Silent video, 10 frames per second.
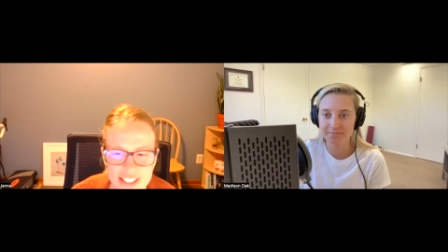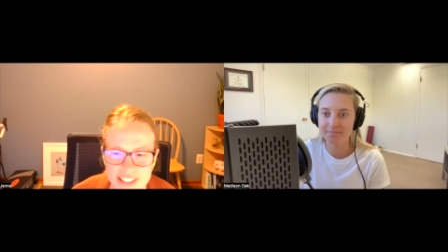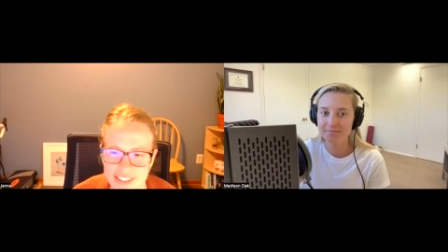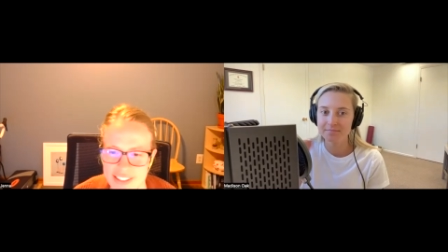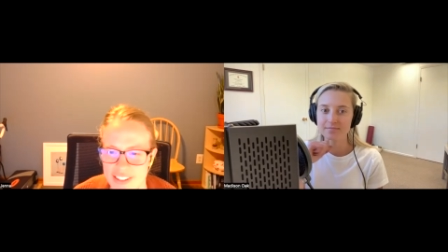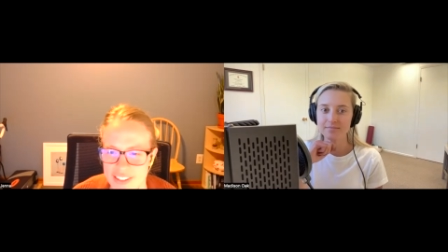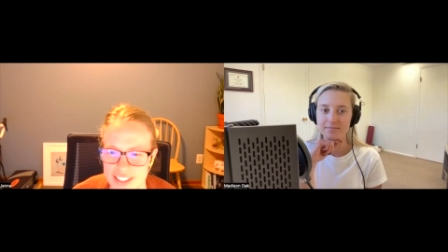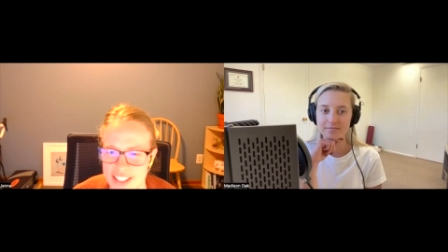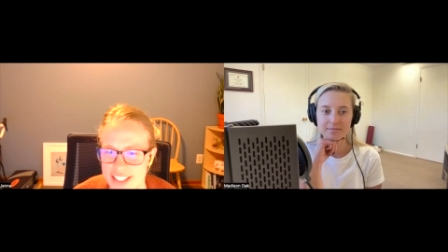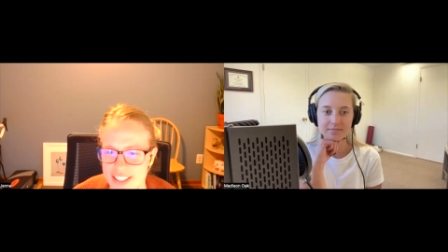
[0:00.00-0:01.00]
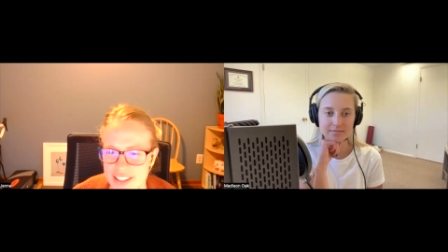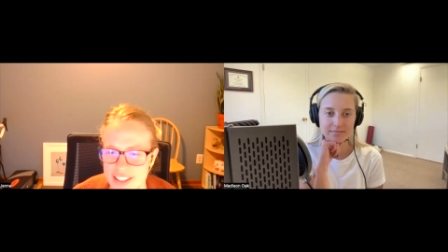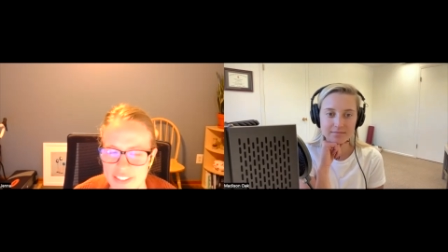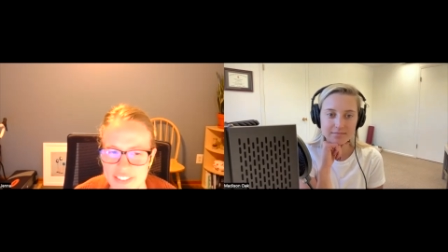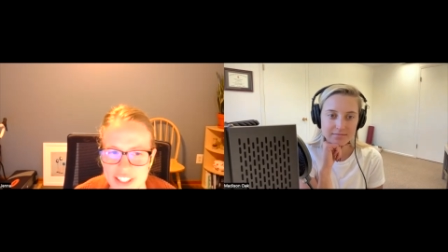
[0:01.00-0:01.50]
mm-hmm. and all the like
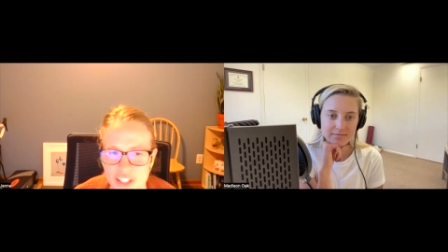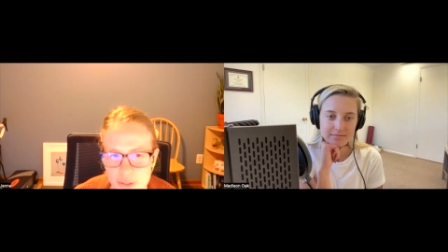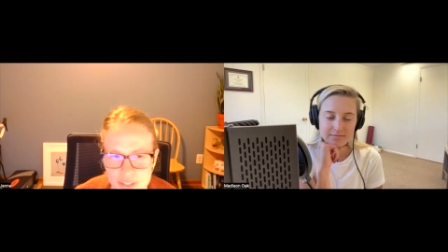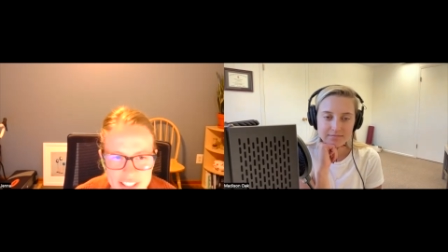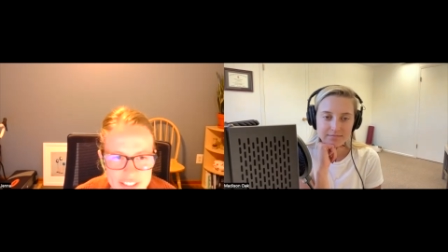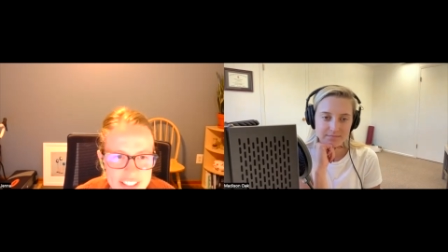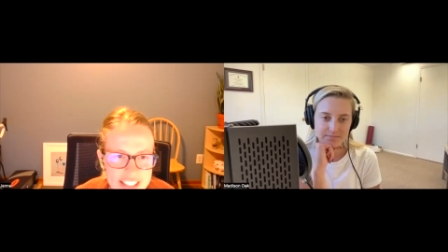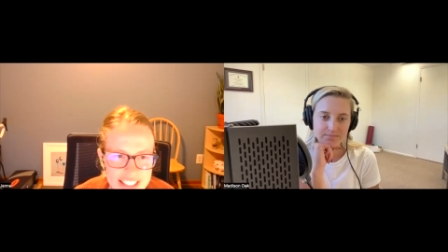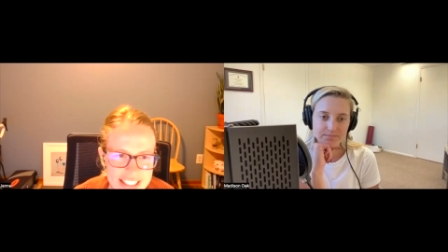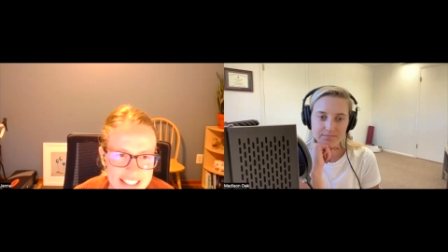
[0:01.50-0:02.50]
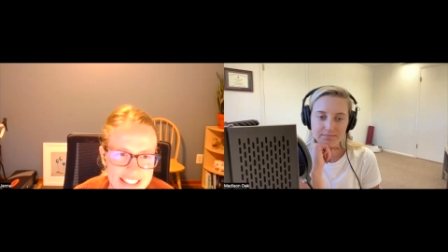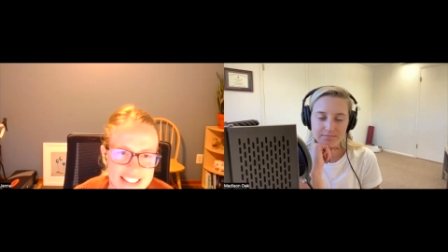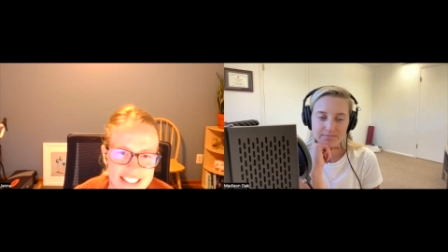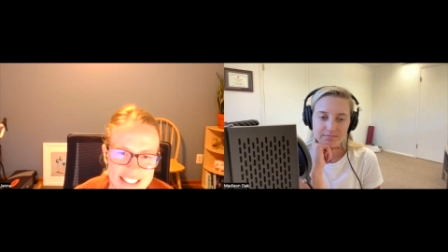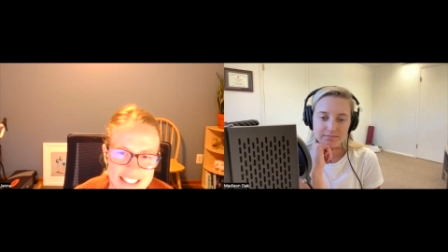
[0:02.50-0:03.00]
lovey cozy feelings,
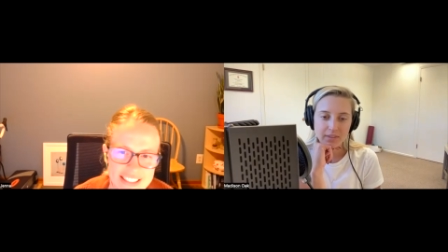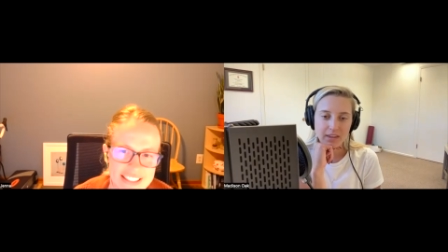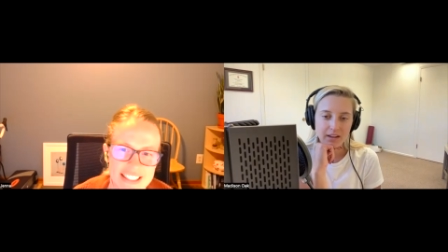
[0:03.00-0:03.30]
and